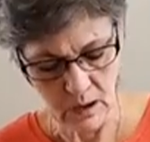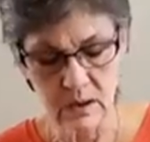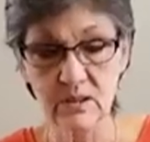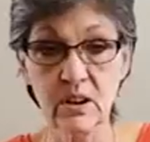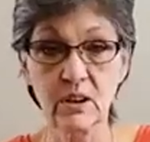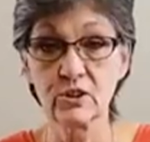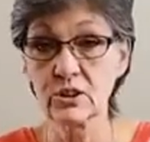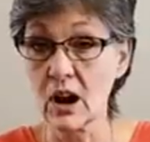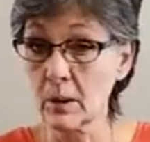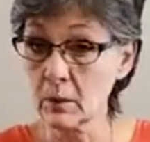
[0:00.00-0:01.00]
Set your
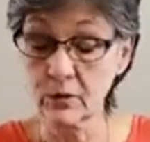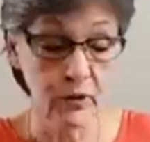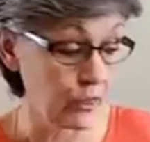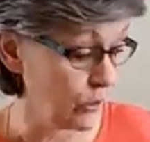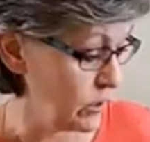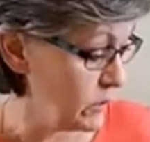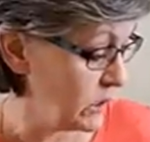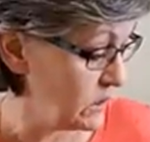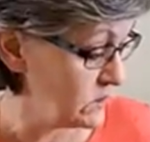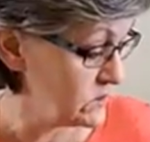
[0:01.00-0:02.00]
timer for 30
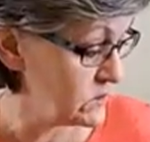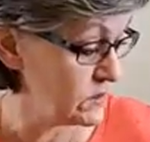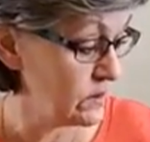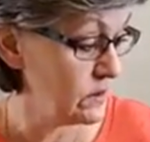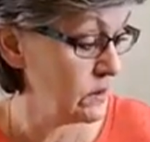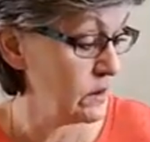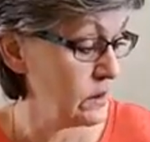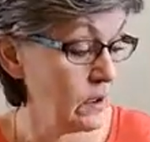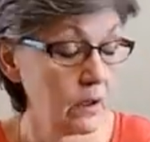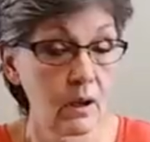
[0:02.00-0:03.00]
minutes
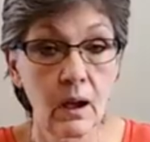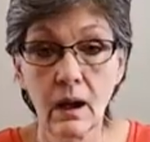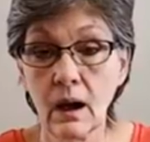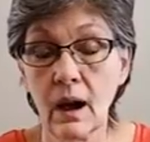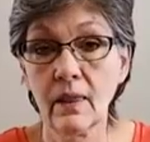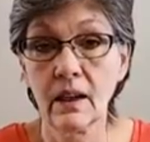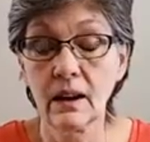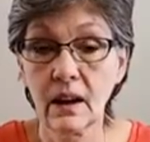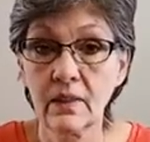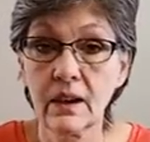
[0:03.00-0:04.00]
and then
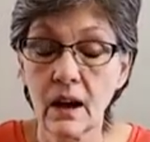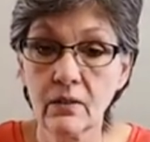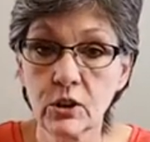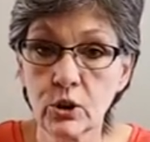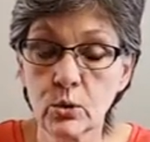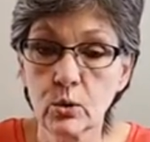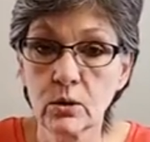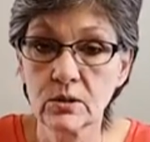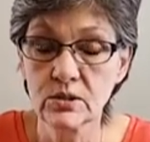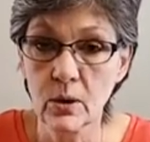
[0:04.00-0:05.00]
let the oven cool.
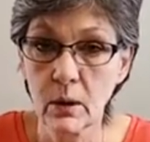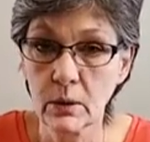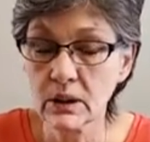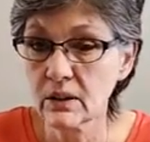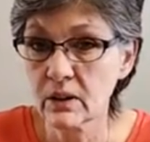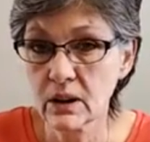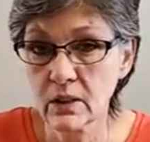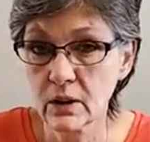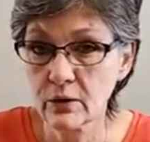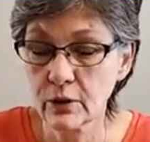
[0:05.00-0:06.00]
So I would leave it in
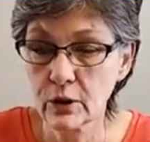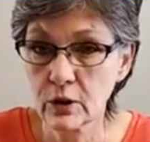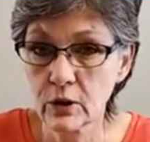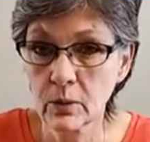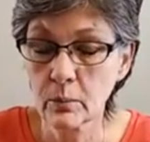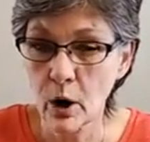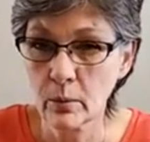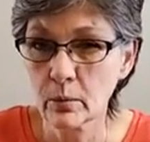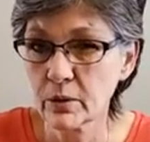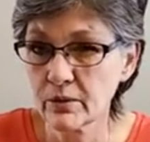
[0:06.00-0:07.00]
there for
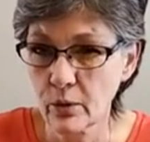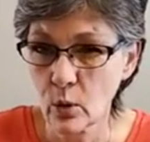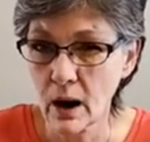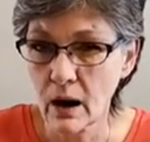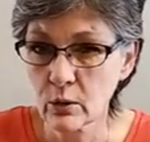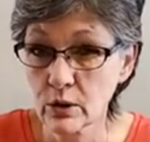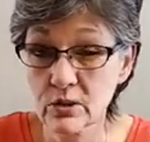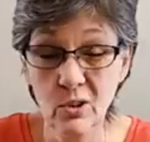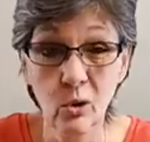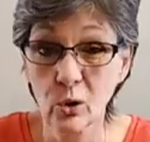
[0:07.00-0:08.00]
probably 4 hours
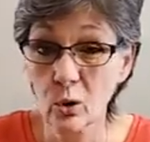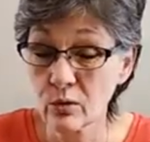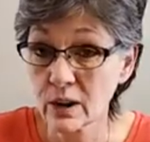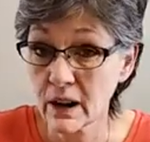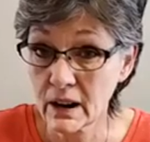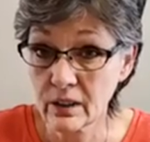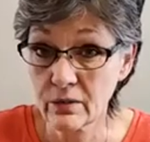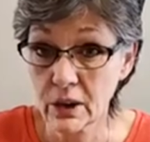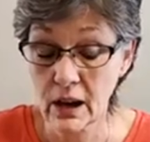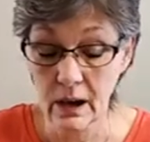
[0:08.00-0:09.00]
or overnight if
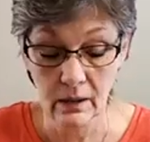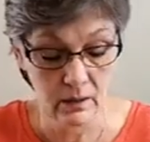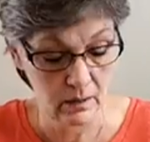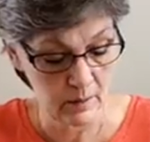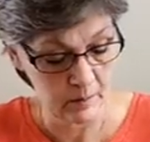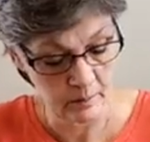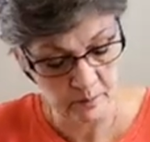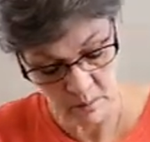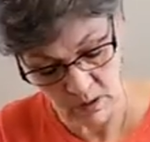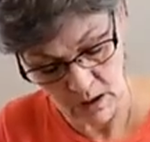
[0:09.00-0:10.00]
you can.
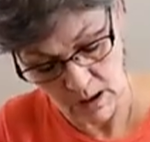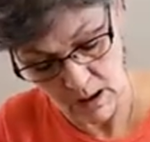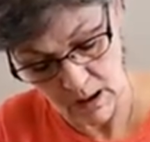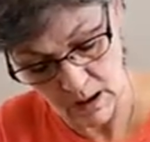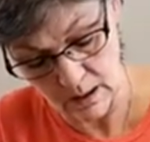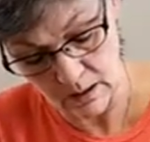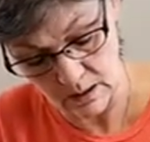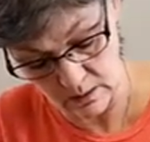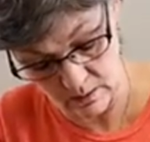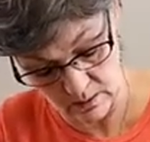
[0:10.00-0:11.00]
And
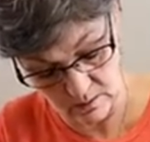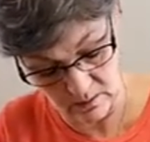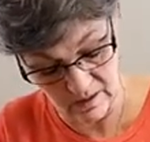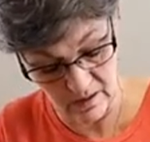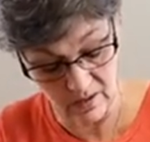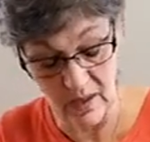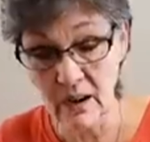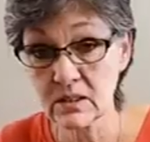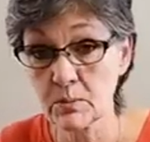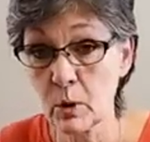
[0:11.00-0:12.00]
then
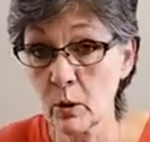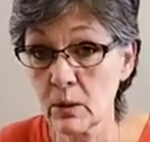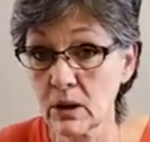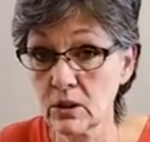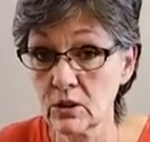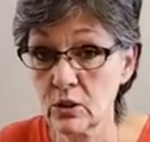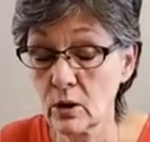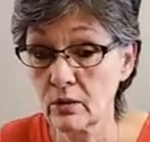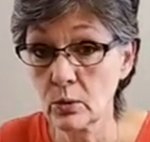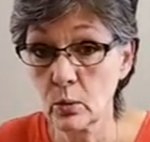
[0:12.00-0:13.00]
it's permanent. You don't
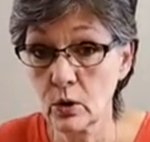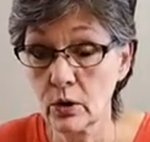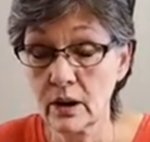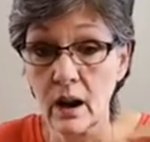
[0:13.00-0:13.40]
have to worry.